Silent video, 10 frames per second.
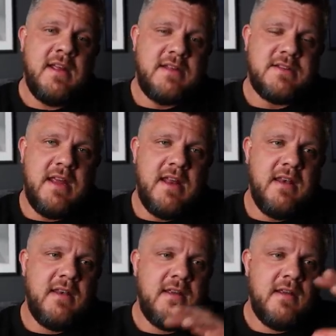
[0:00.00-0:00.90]
It's
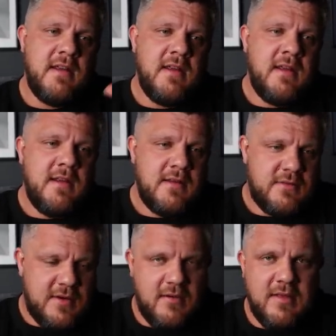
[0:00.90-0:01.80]
then
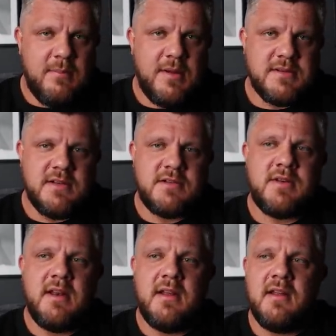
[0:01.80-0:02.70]
trying to run the business,
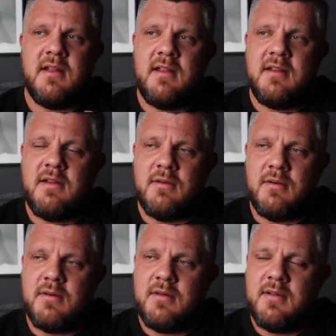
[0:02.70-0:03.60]
trying to, you
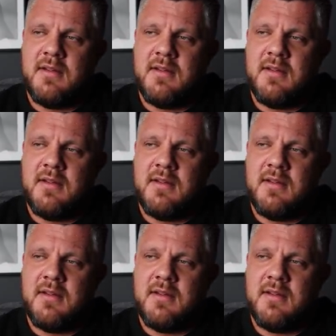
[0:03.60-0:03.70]
know,